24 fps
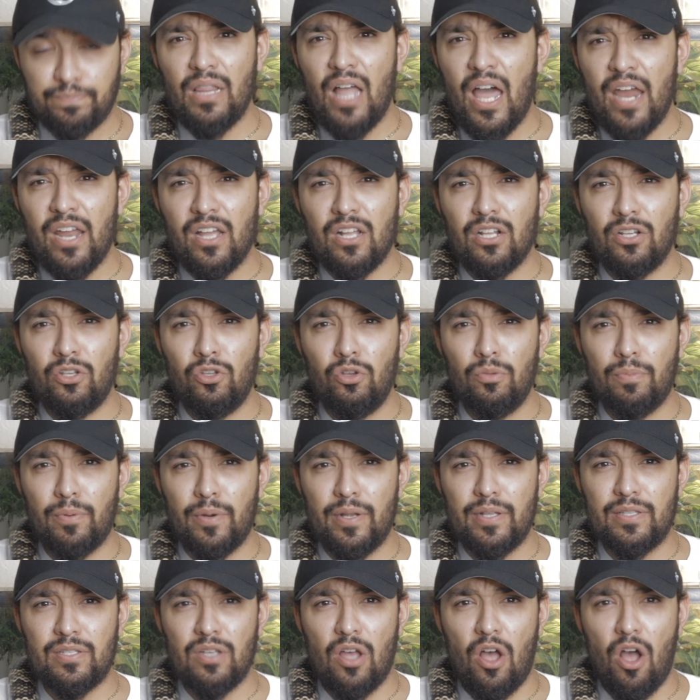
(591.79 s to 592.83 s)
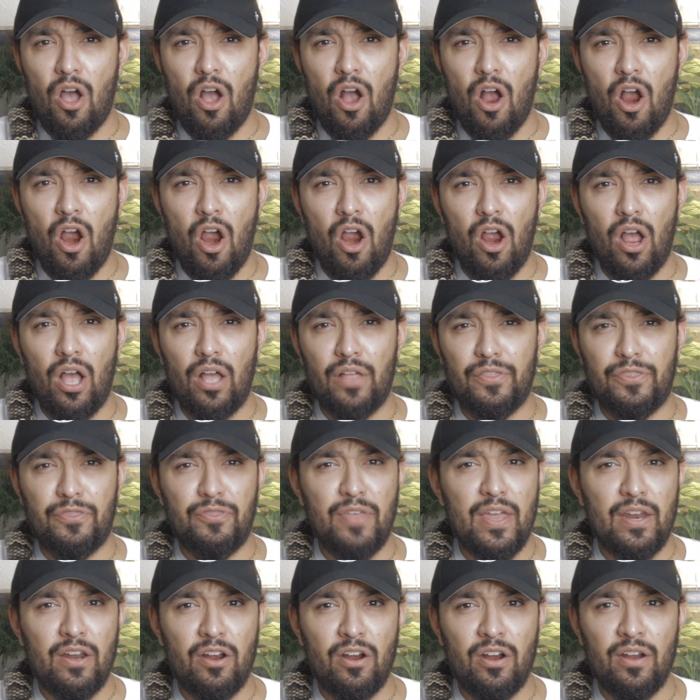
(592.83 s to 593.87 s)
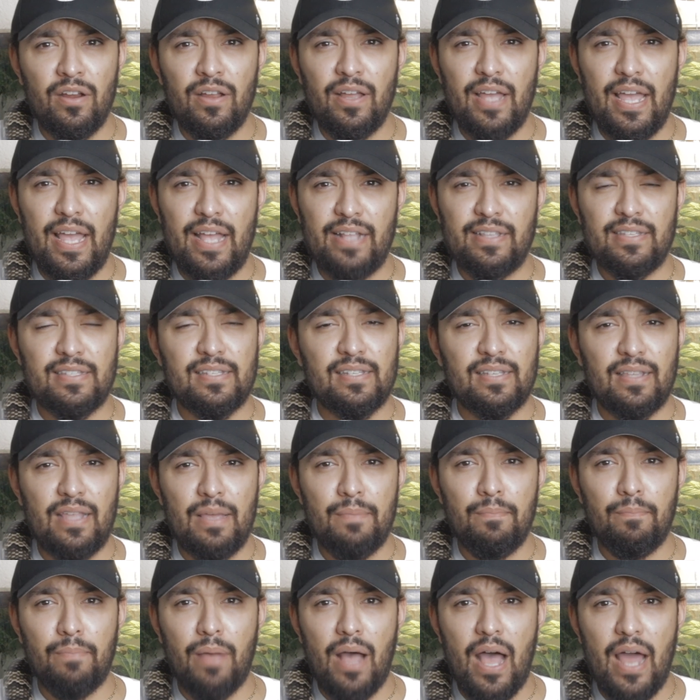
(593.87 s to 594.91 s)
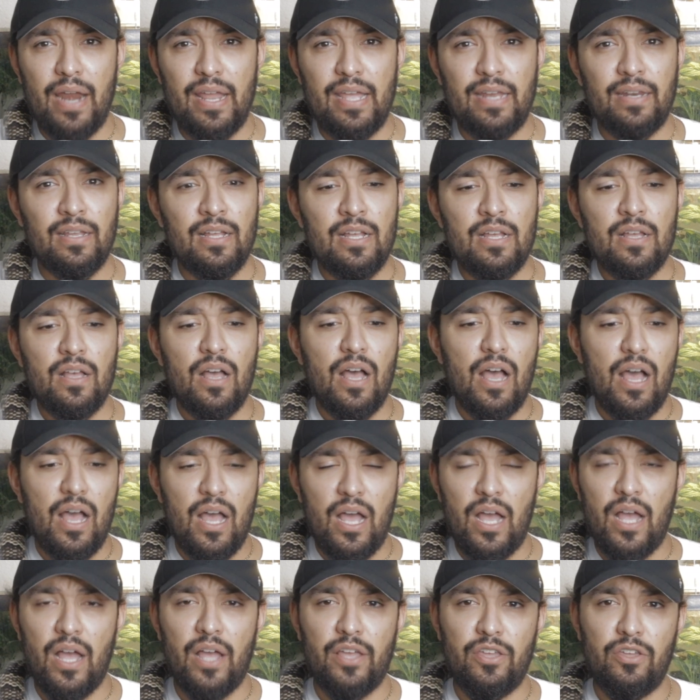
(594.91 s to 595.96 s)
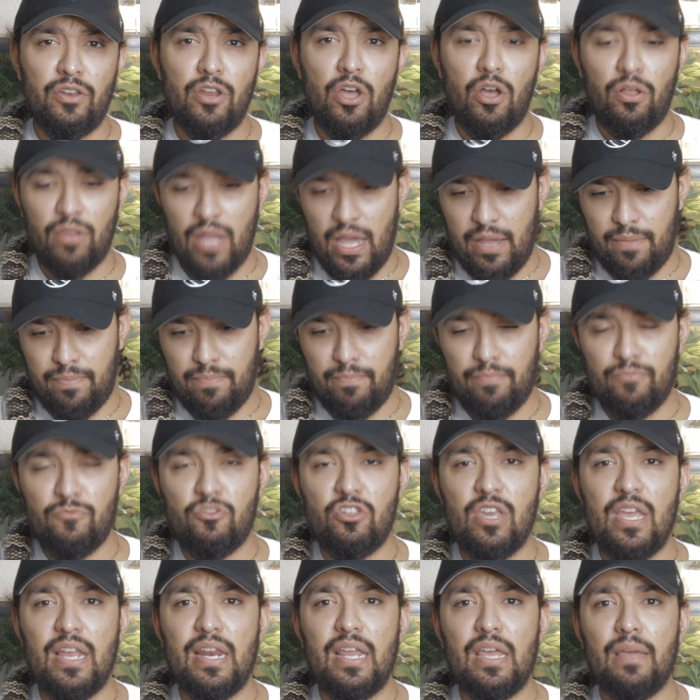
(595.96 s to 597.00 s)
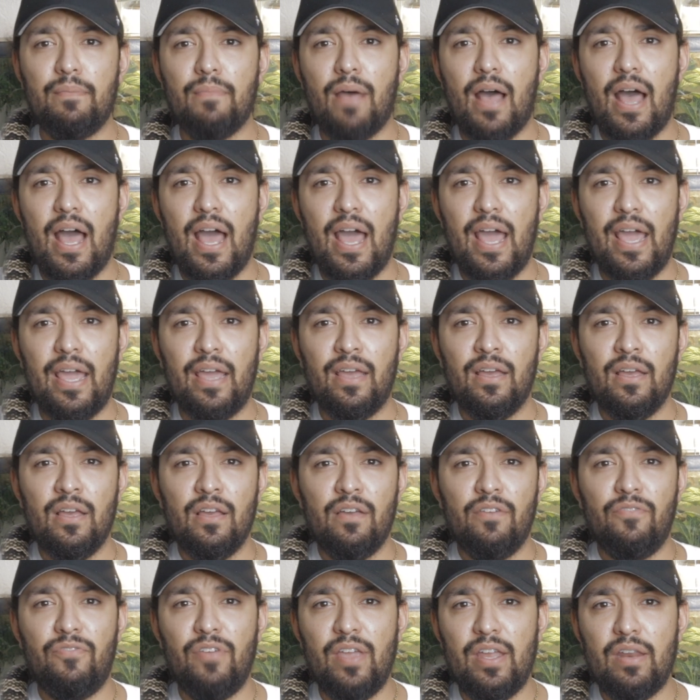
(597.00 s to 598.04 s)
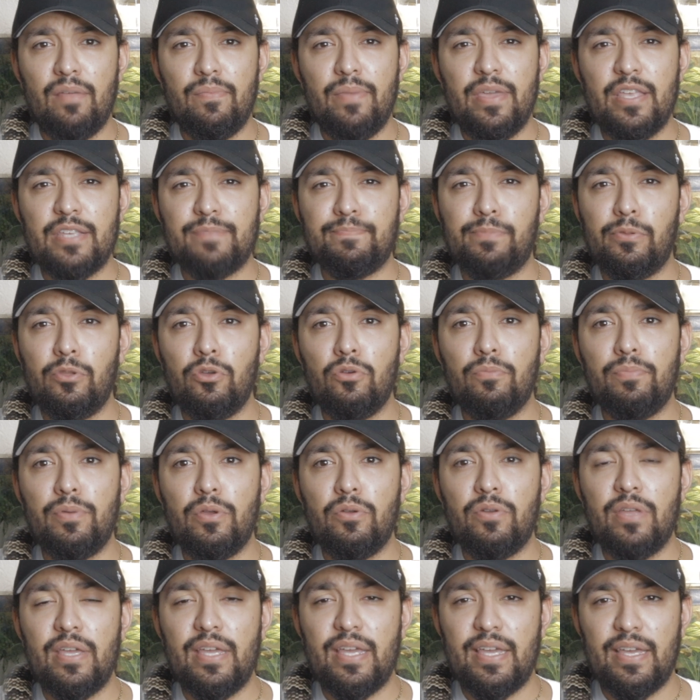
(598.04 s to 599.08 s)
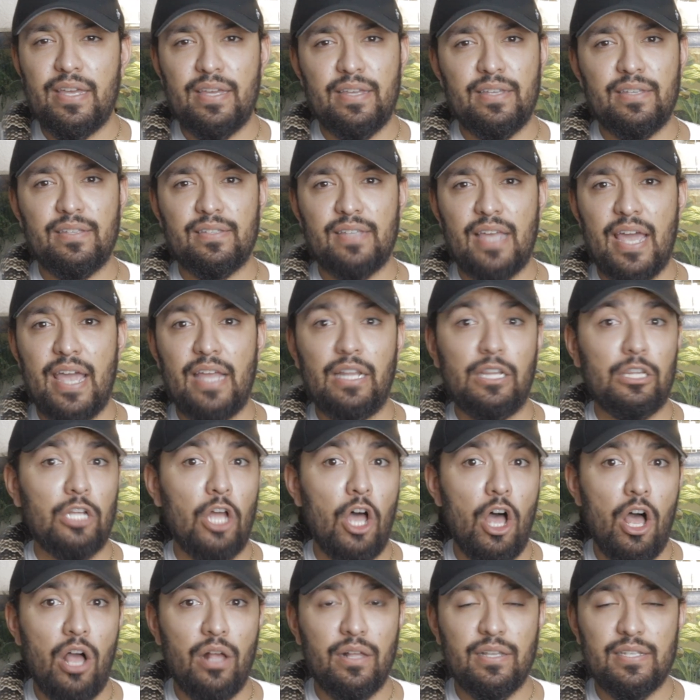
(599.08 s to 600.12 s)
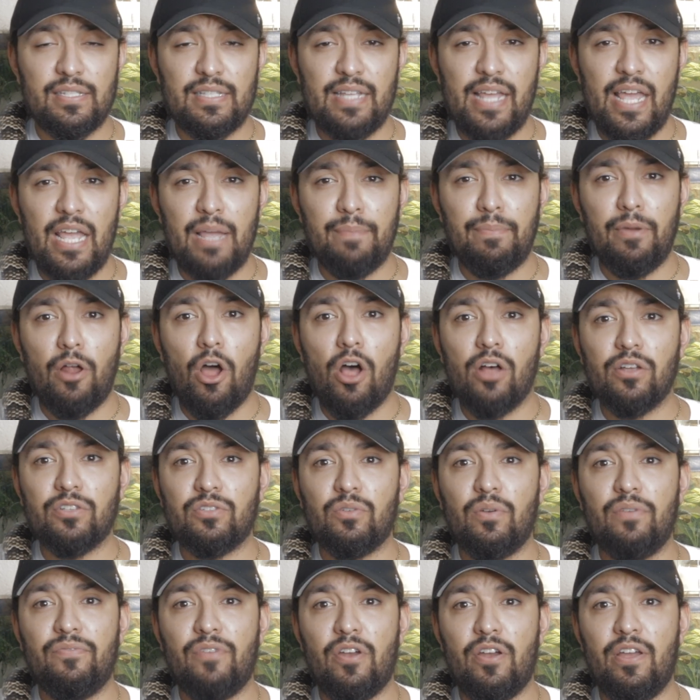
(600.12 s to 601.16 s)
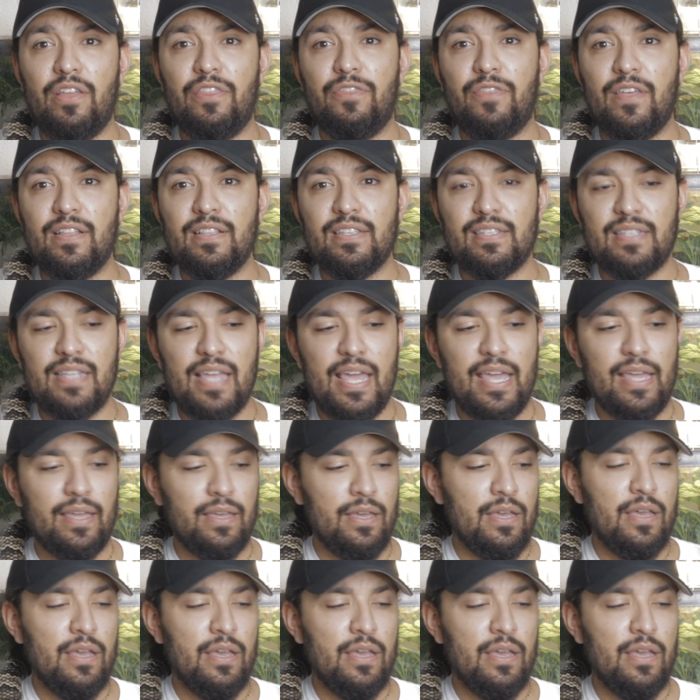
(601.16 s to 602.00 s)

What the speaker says: A lot of colubrids are thinner and slim bodied. You know, like Jeannie, my Vietnamese blue beauty, is a long snake, but also a very thin snake.